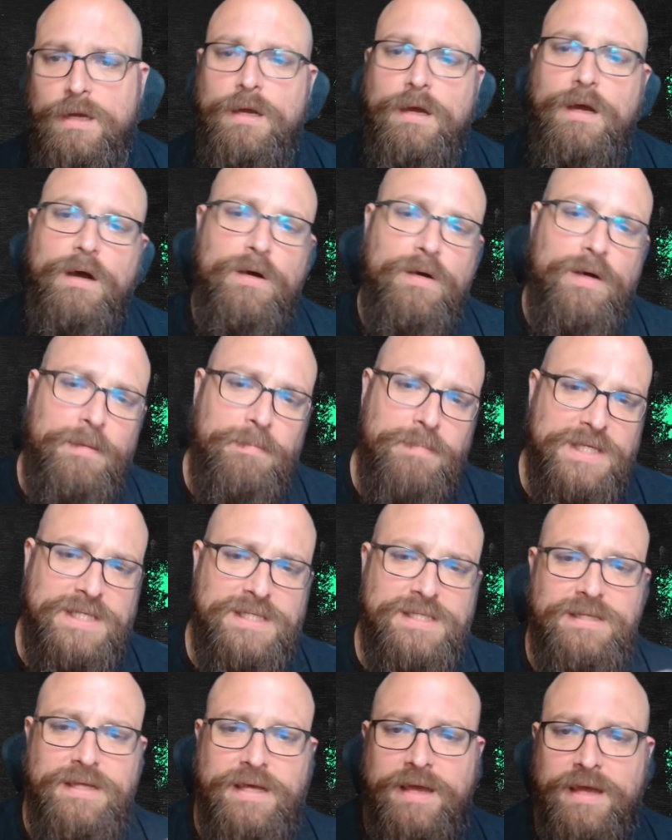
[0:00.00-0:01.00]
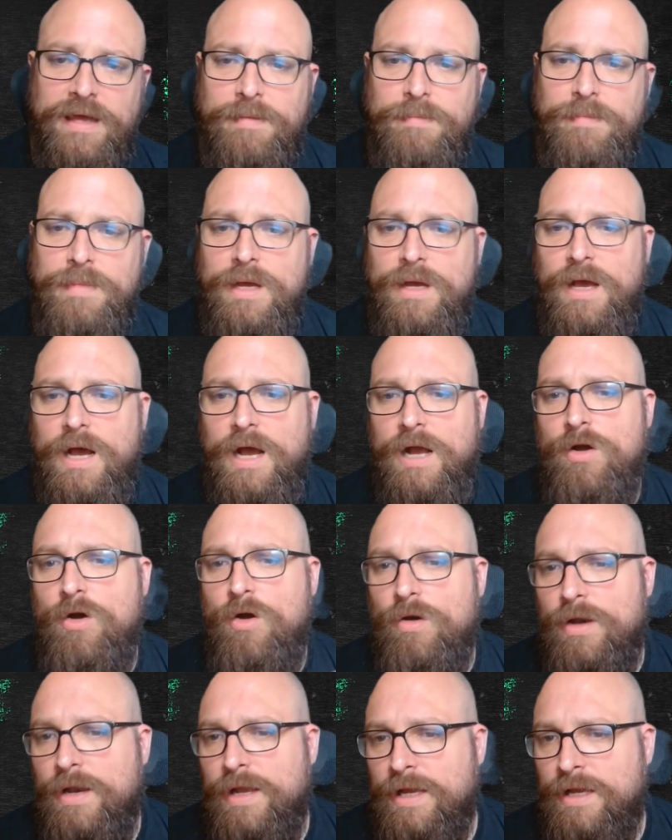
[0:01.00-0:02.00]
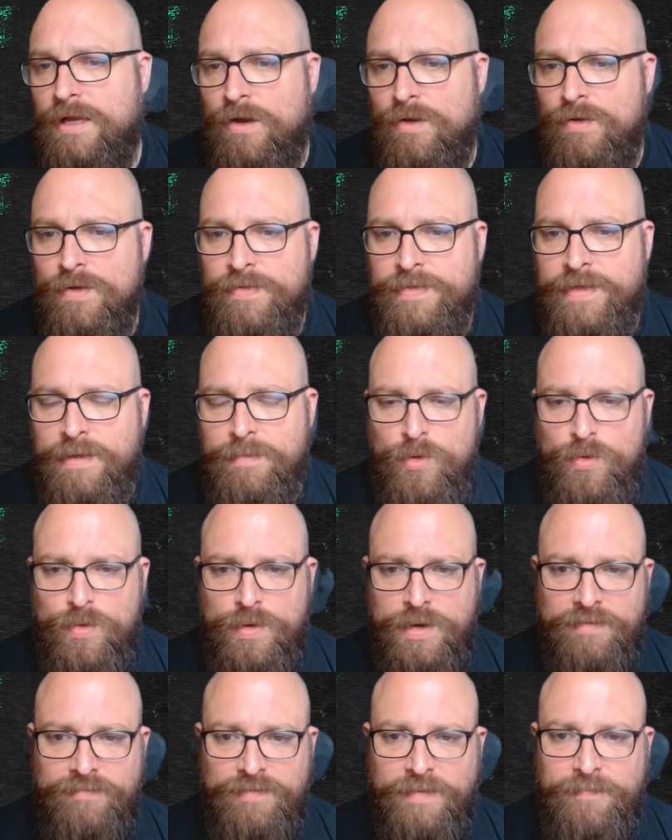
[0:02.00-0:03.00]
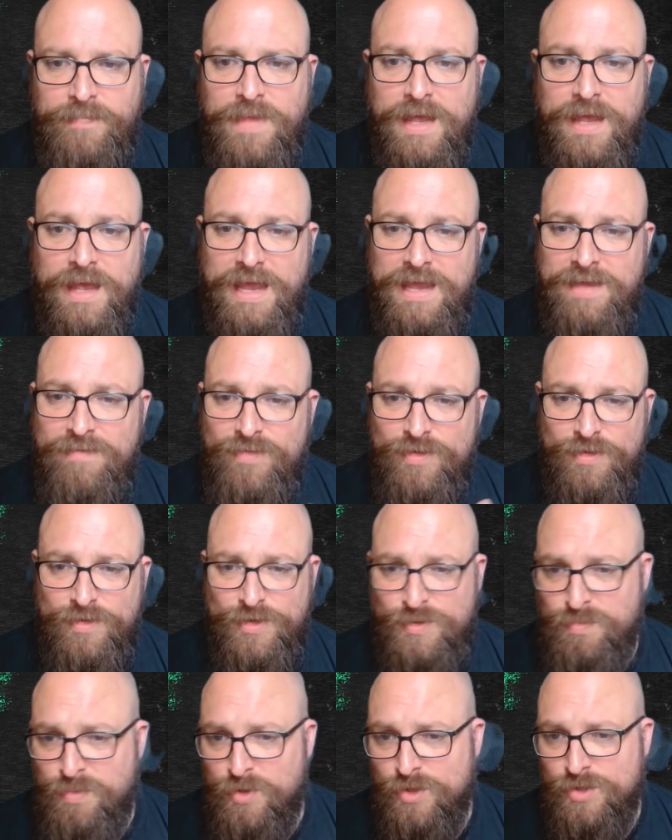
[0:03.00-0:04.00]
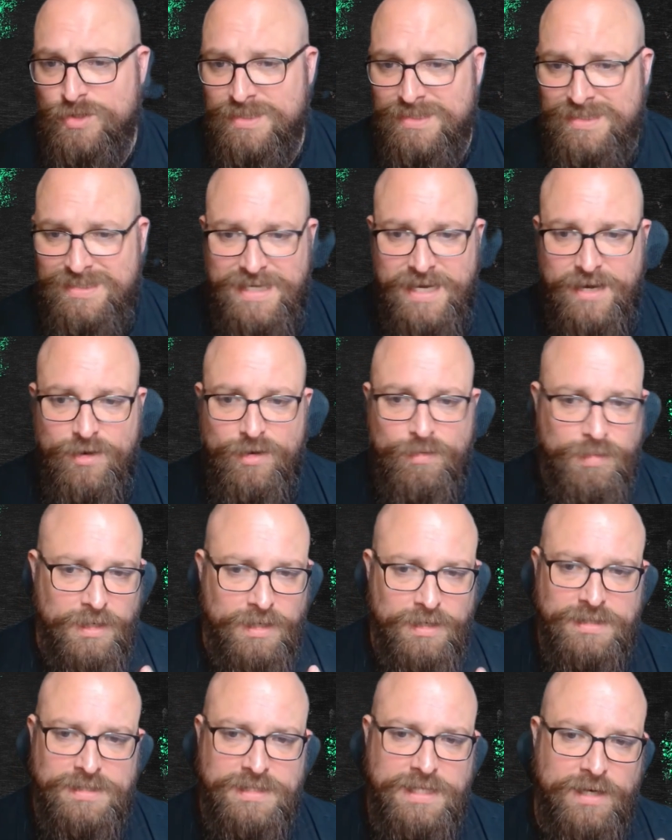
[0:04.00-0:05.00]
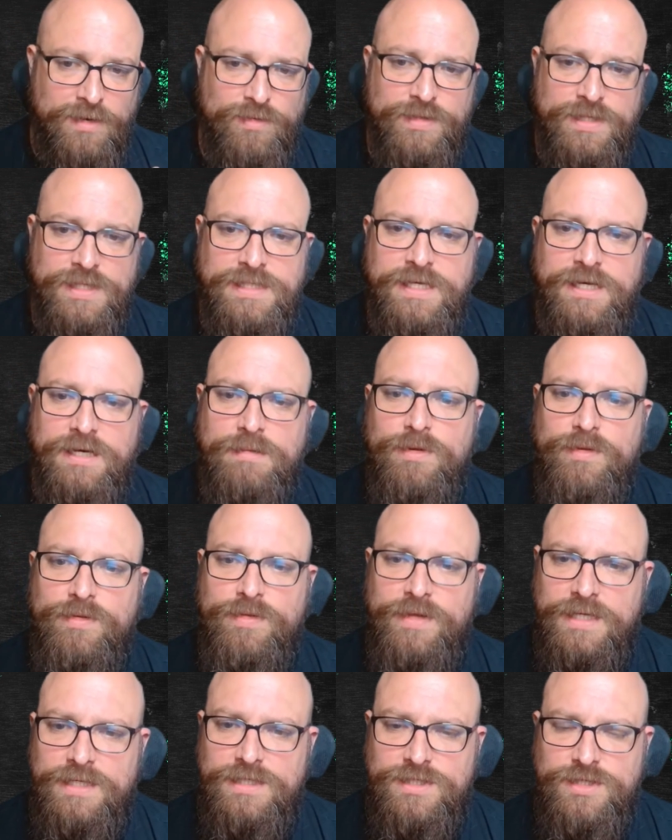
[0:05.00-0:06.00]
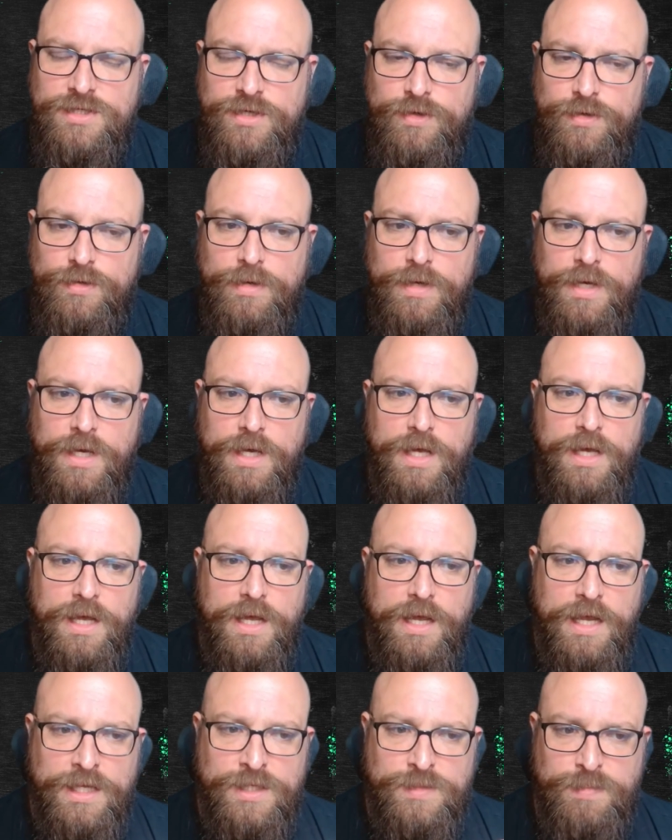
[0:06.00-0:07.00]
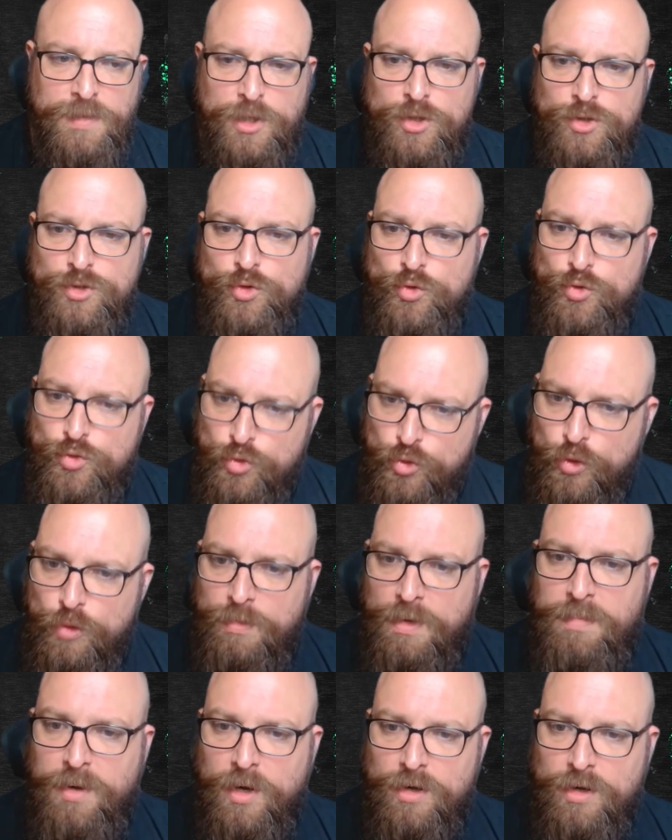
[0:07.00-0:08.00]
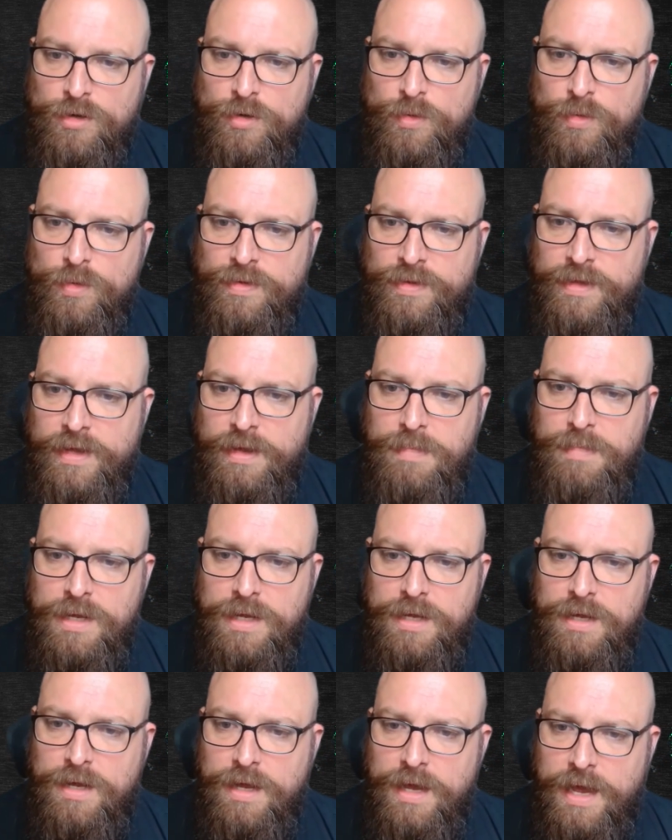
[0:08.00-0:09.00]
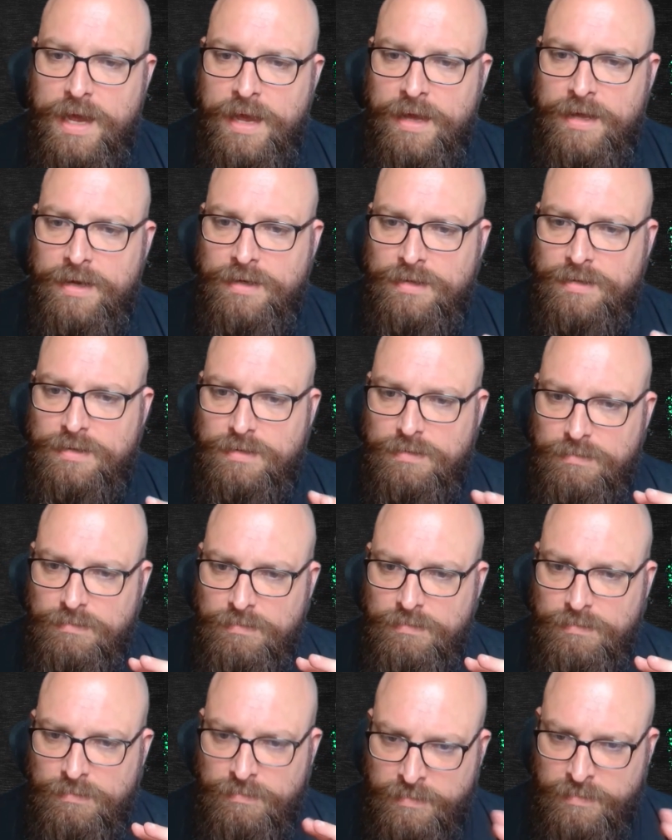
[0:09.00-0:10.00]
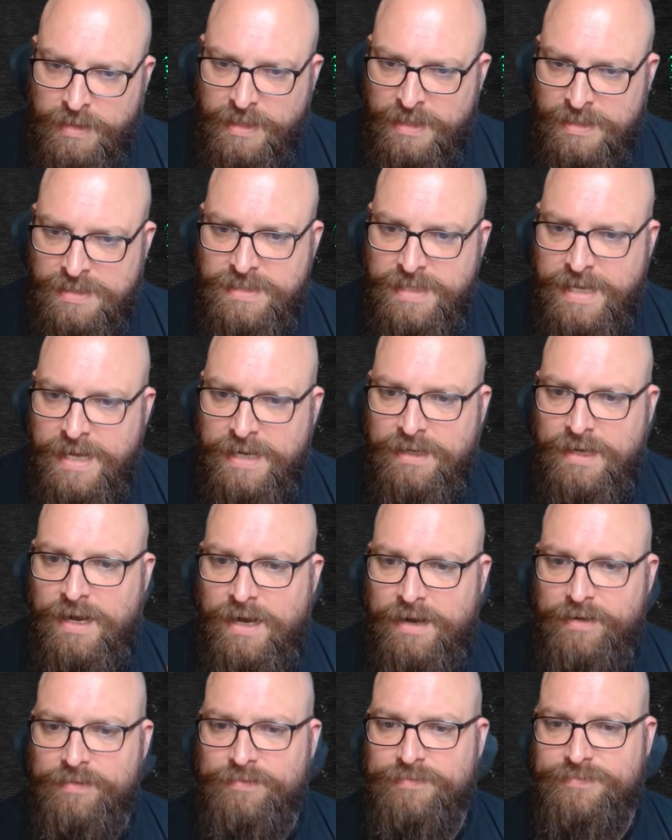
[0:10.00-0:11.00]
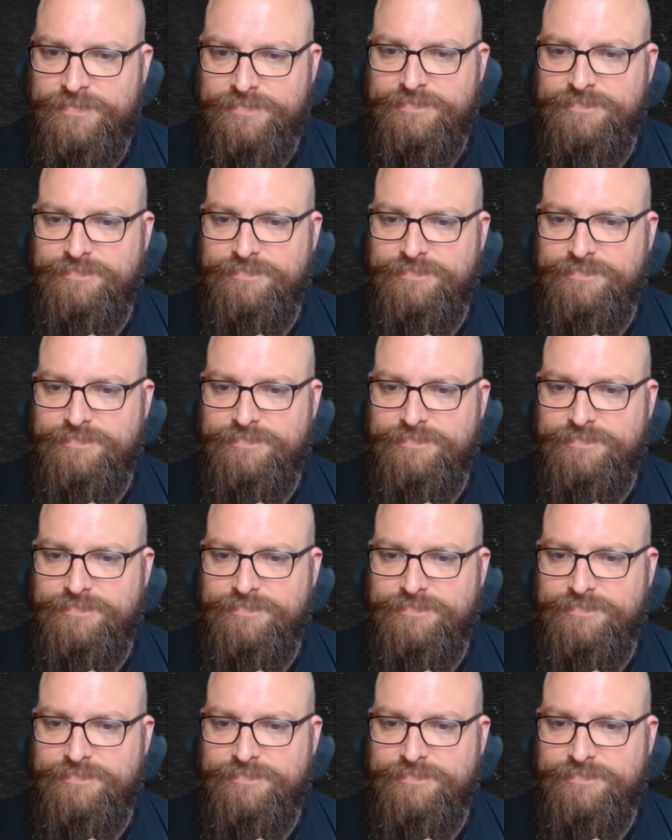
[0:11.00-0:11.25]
oh, I miss them, I can't let go of them, or whatever. Even though this person's terrible and has done all these terrible things to you, it's because you're trauma bonded with them. And it's that kind of,